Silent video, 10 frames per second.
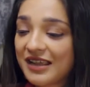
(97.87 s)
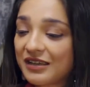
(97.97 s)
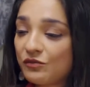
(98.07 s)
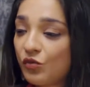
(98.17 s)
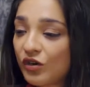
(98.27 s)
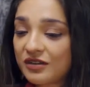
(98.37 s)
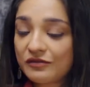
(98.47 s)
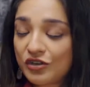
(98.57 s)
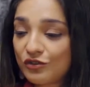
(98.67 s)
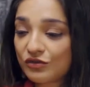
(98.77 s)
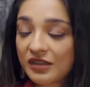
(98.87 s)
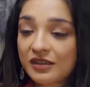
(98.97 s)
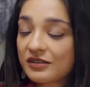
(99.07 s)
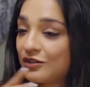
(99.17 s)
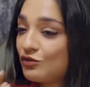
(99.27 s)
Like, what do you
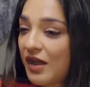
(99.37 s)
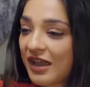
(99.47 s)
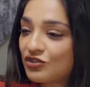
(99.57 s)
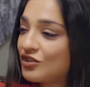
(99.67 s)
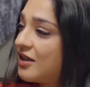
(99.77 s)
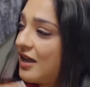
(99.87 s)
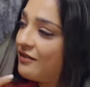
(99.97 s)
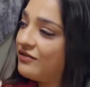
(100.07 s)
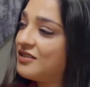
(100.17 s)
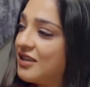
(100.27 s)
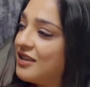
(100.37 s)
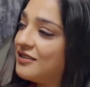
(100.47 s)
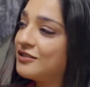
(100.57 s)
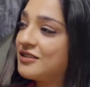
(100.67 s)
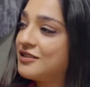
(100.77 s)
think? Did you actually ever think
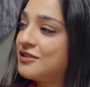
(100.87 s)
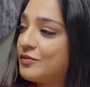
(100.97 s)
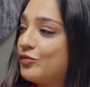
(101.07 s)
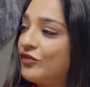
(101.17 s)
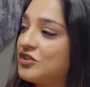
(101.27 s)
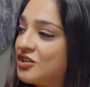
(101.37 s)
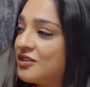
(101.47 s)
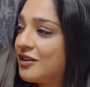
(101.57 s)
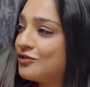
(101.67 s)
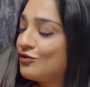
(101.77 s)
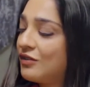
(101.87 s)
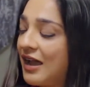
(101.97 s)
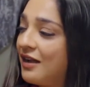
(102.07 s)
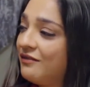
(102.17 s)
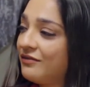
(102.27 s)
that this is the profession that you will
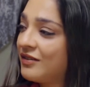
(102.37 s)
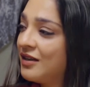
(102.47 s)
have?